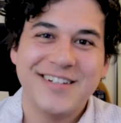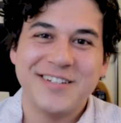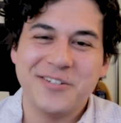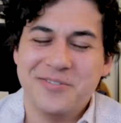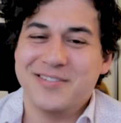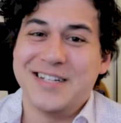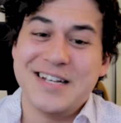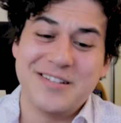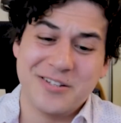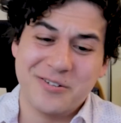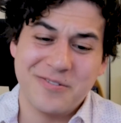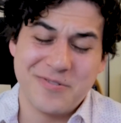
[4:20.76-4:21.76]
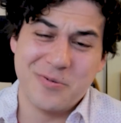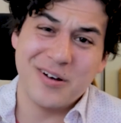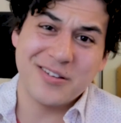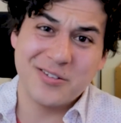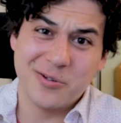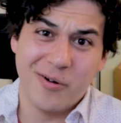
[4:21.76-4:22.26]
you don't need to. If you
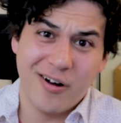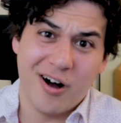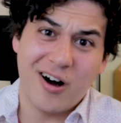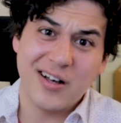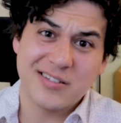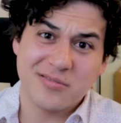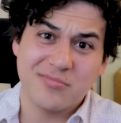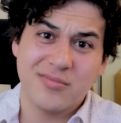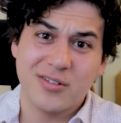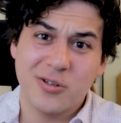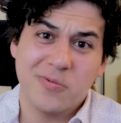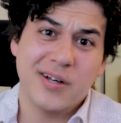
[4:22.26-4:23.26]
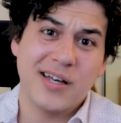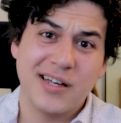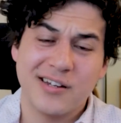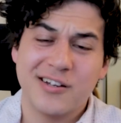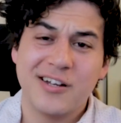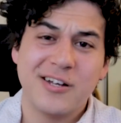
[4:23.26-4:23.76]
want to, awesome, go
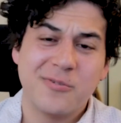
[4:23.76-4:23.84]
ahead.